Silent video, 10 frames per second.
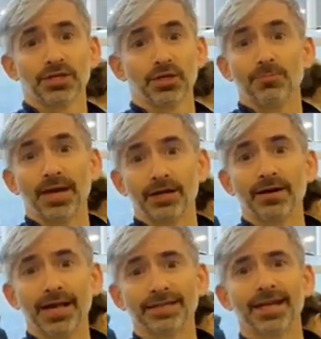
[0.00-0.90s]
better
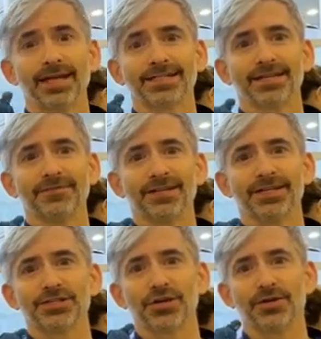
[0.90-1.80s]
at that activity.
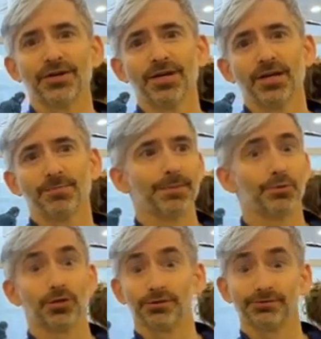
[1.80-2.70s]
So people
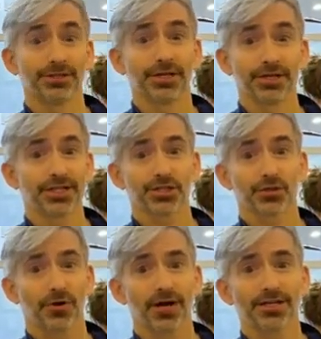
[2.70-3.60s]
who are really good at
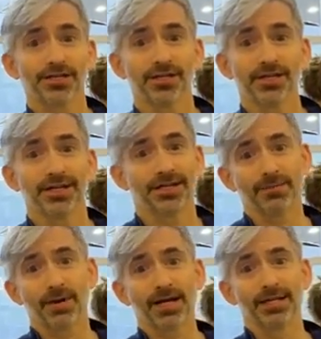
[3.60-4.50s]
squash, they
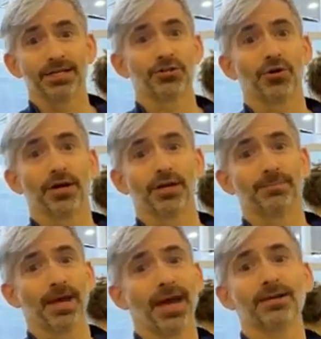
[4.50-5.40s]
might enjoy
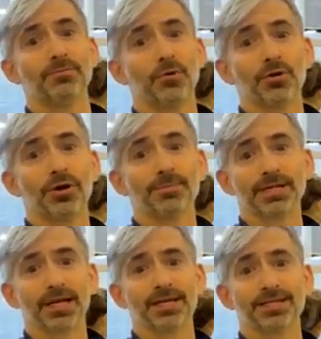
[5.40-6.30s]
paddle more
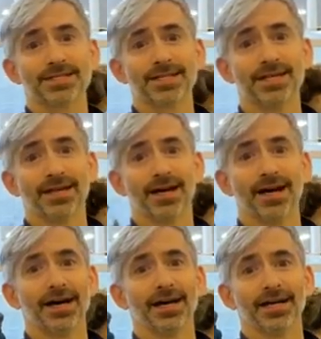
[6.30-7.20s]
because
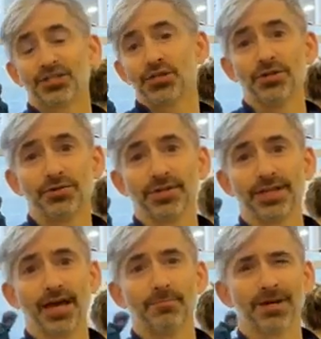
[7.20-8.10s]
it's new to
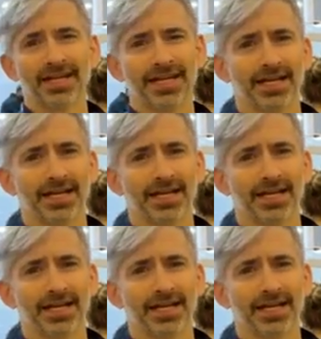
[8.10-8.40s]
them, but it